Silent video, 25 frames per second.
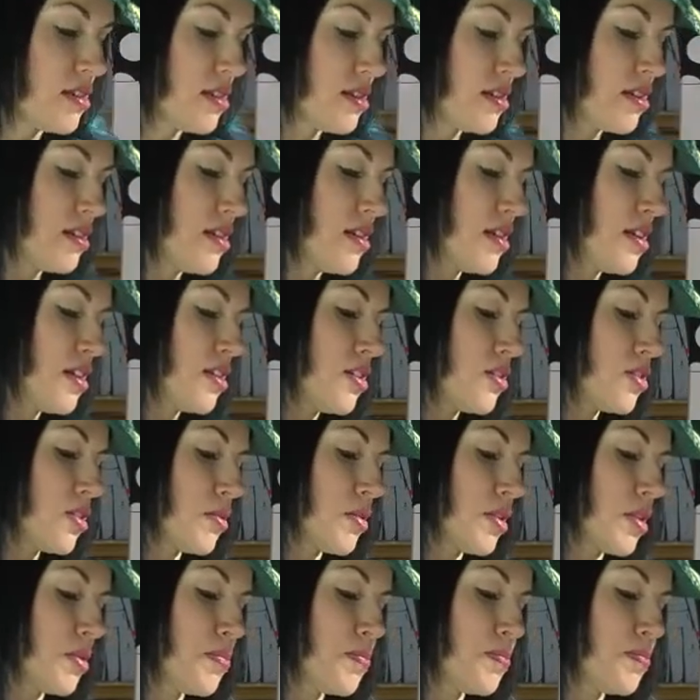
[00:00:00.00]
So I'm
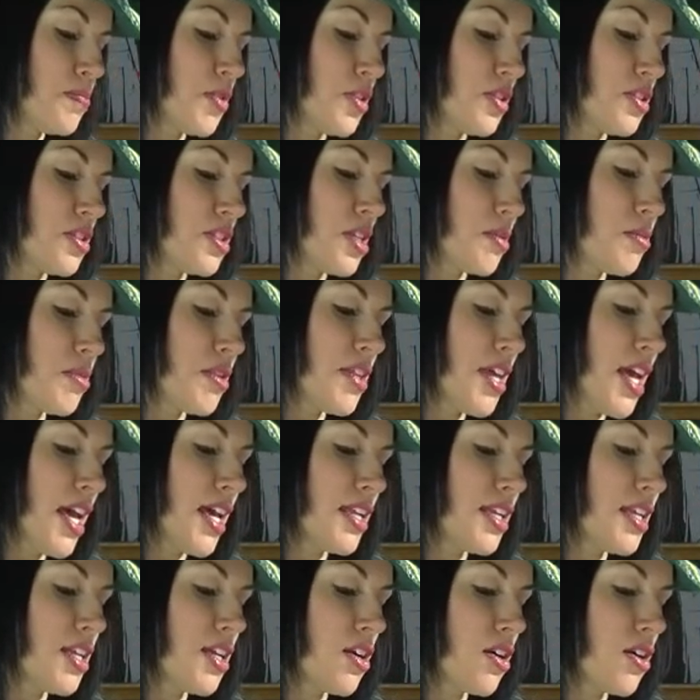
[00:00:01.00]
going to put some of that
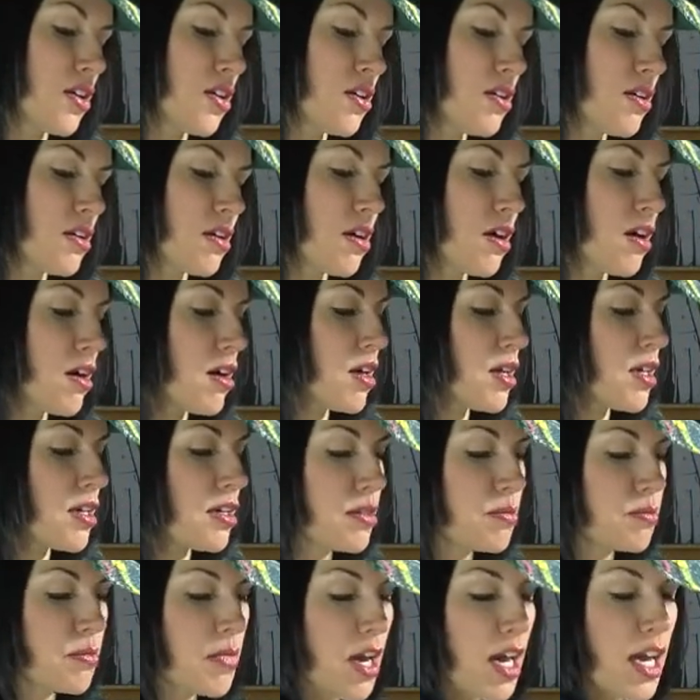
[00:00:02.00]
here
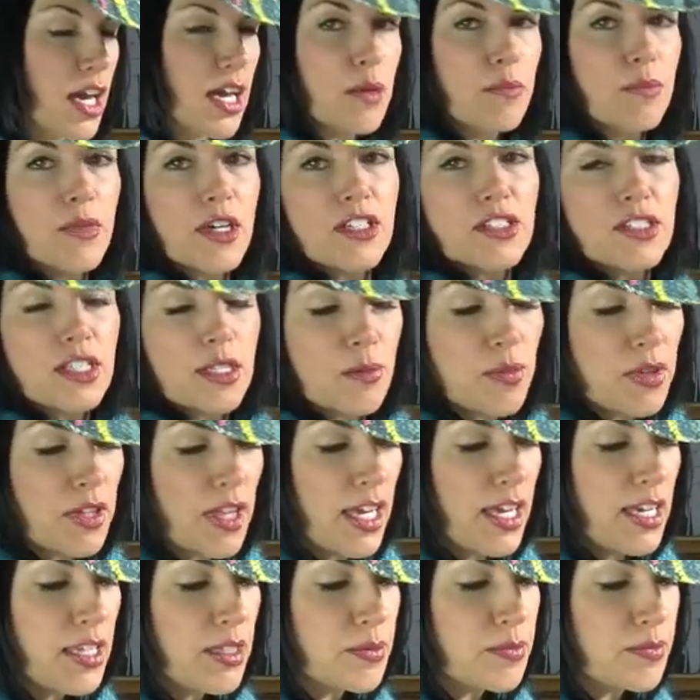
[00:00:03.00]
on my mixing
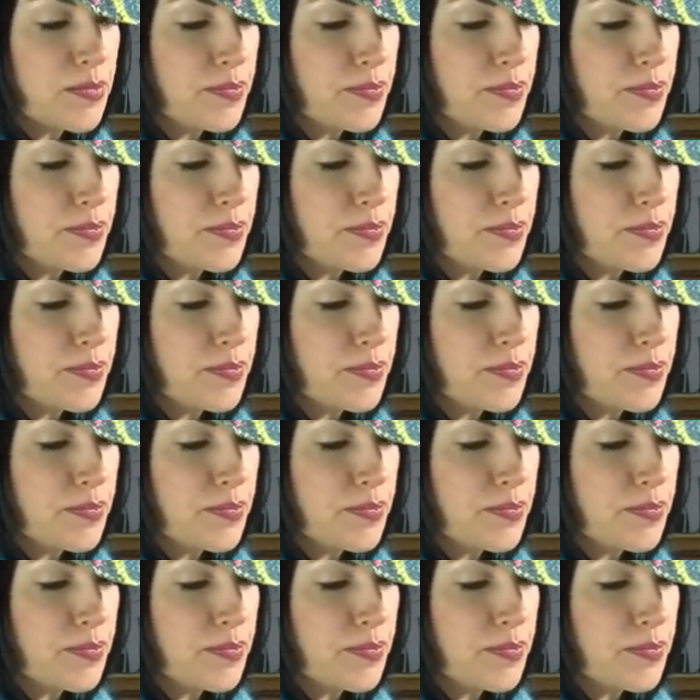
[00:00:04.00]
plate.